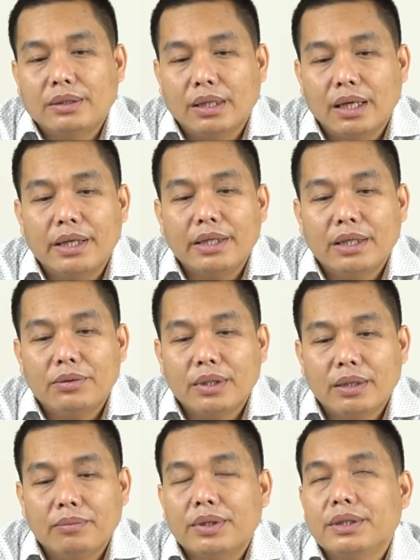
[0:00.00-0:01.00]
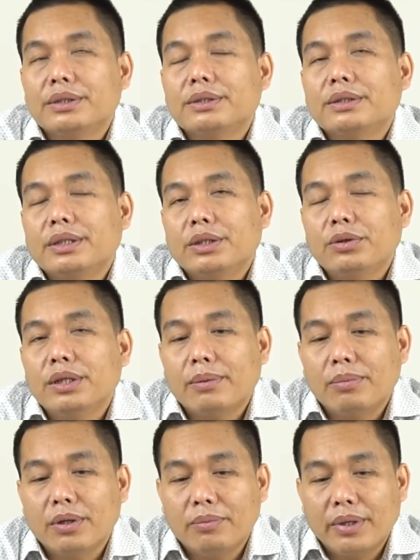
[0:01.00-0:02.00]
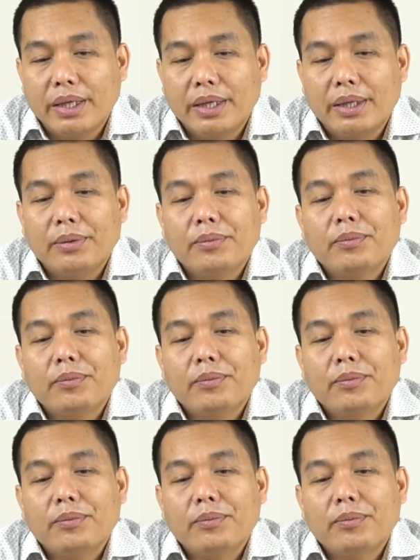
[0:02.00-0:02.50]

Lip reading: The learning outcome is it will develop a